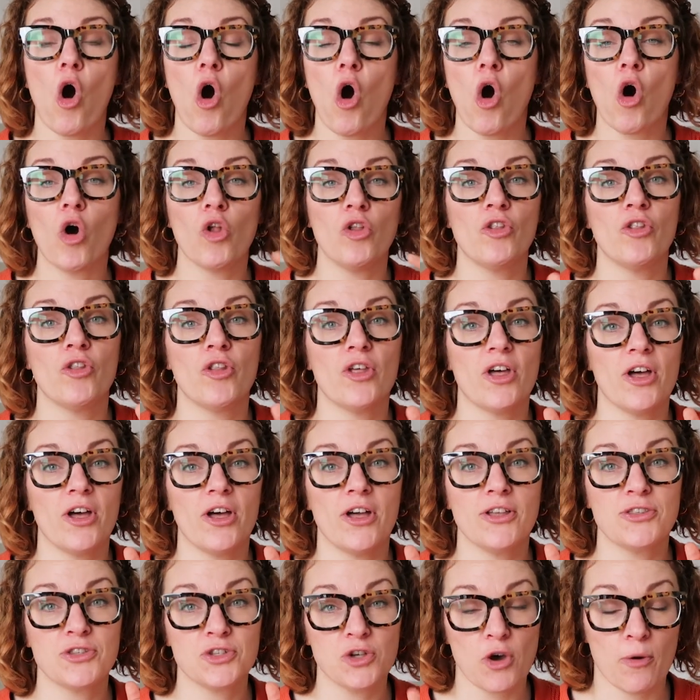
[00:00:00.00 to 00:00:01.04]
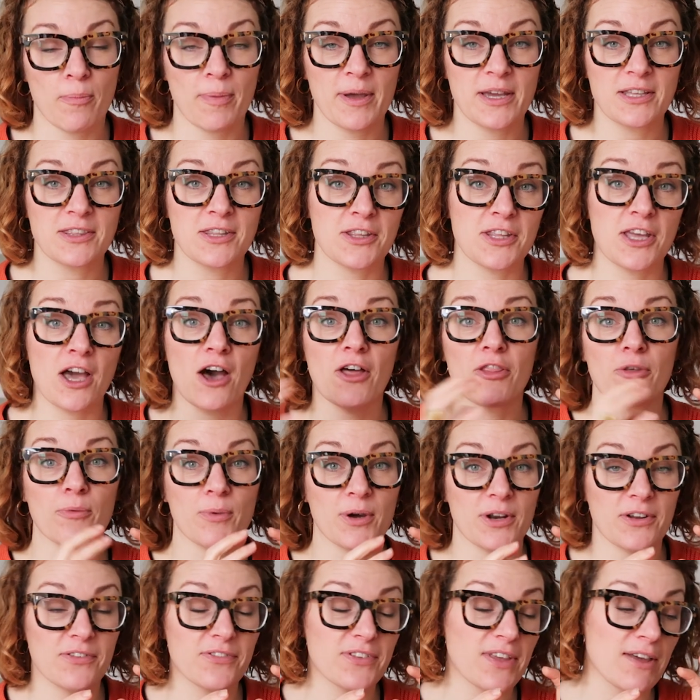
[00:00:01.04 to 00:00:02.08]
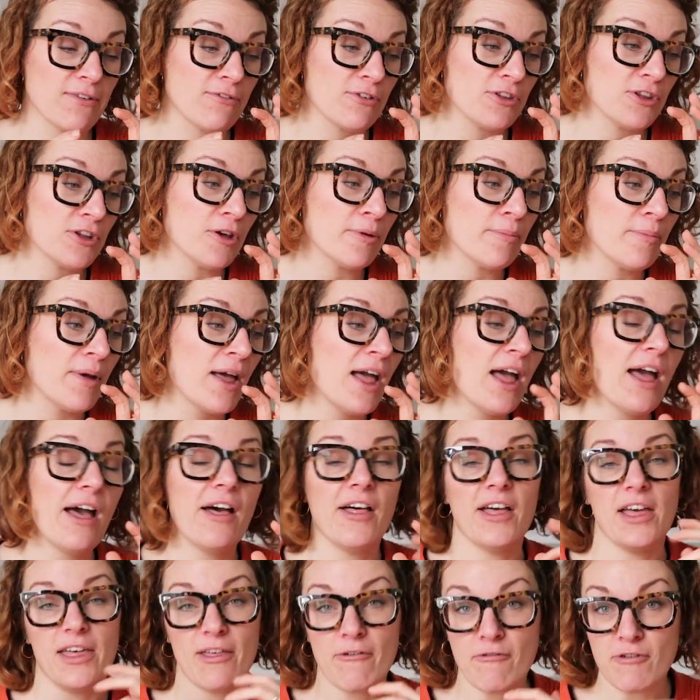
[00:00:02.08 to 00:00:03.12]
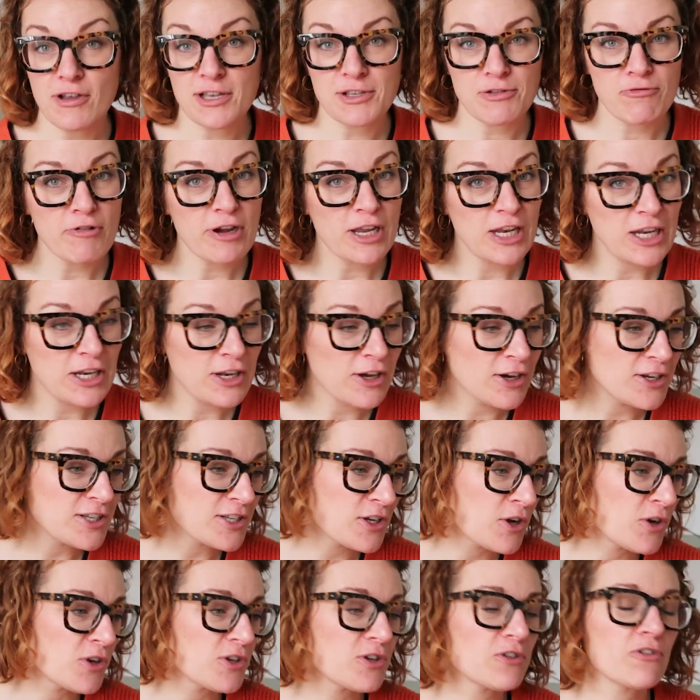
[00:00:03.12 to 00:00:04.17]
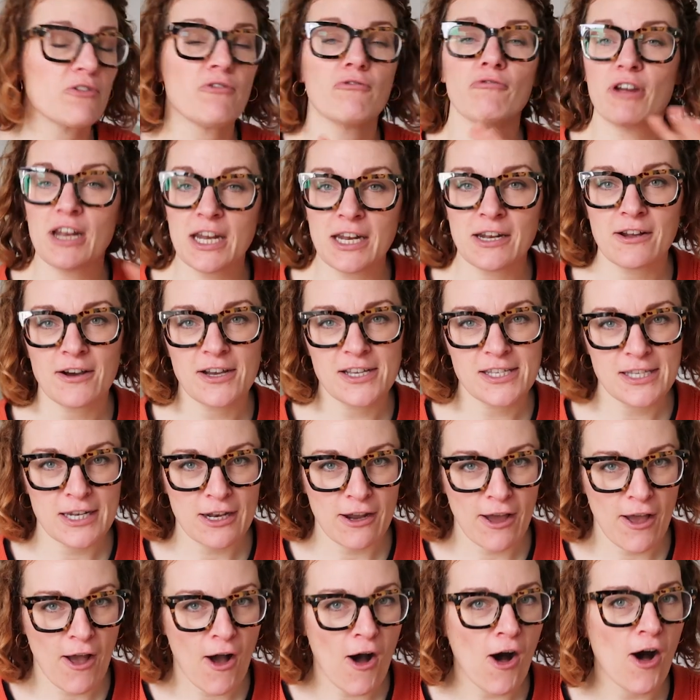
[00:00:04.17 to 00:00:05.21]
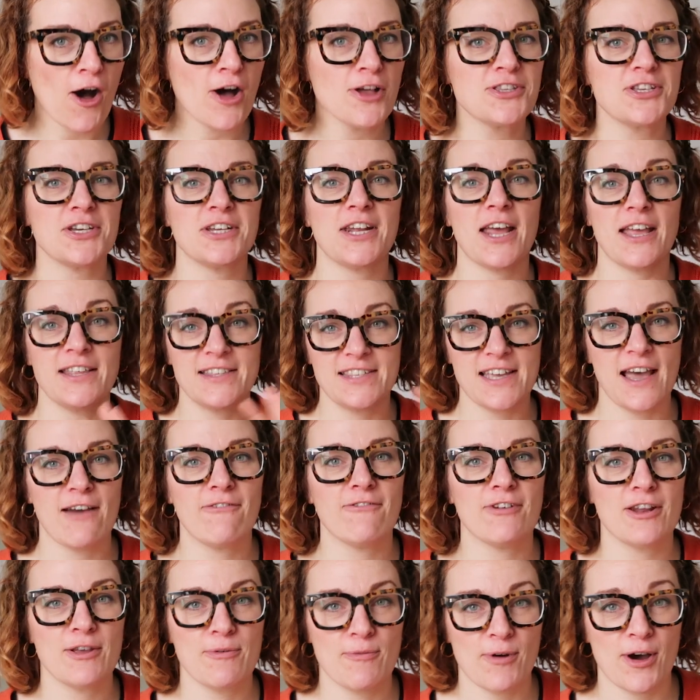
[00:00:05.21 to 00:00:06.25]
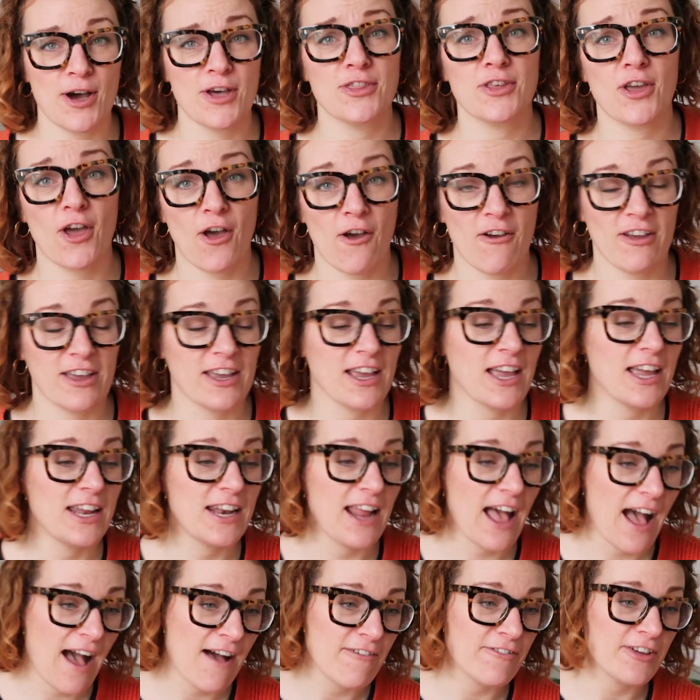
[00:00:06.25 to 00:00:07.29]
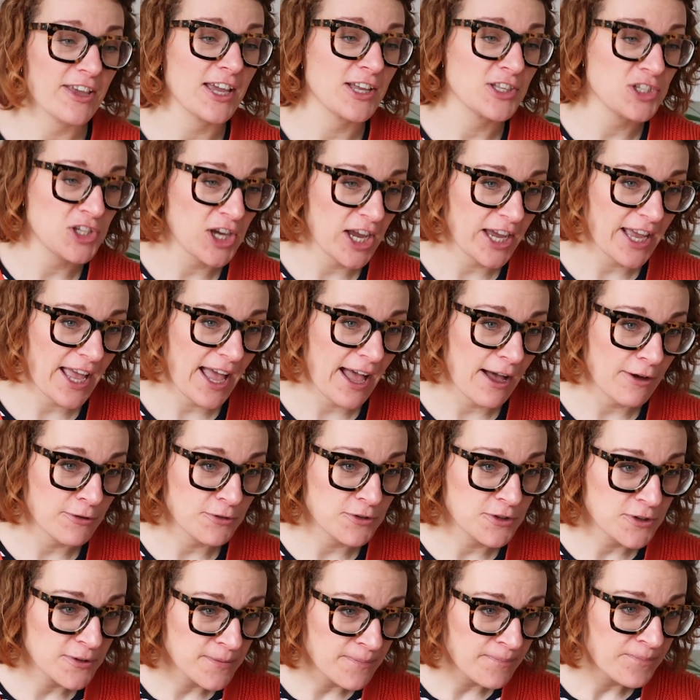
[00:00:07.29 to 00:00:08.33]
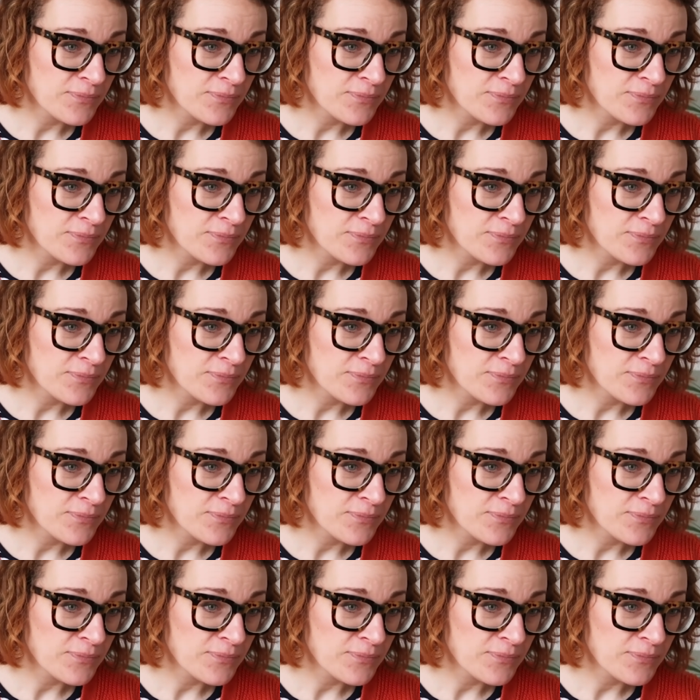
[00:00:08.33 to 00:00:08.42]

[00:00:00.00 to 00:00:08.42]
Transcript: on the topic that the other one has given them. It is really nice, really nice and light-hearted, and definitely worth going and having a check out.